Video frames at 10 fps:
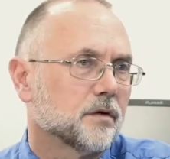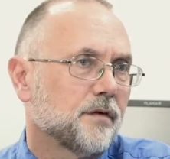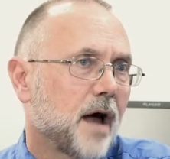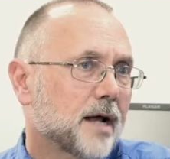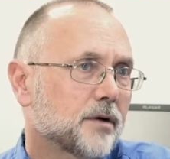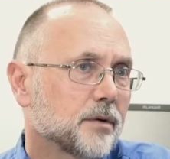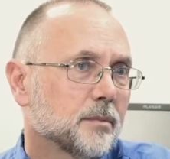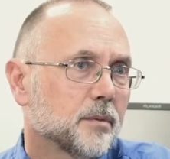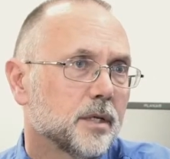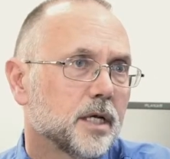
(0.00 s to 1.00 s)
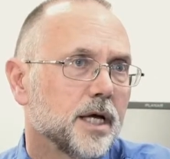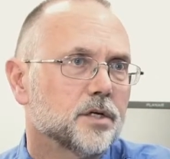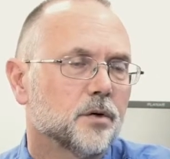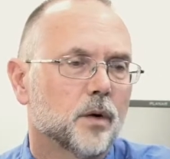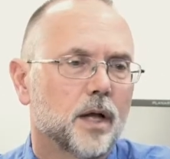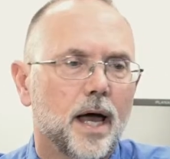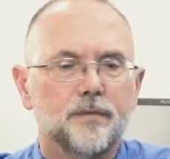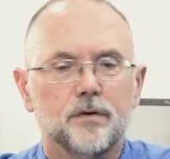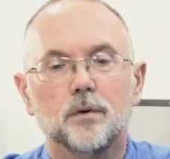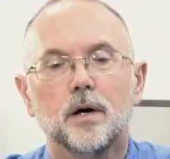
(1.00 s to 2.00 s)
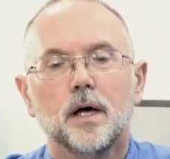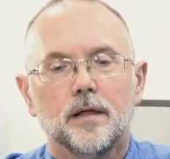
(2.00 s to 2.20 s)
factory implementation or what have you,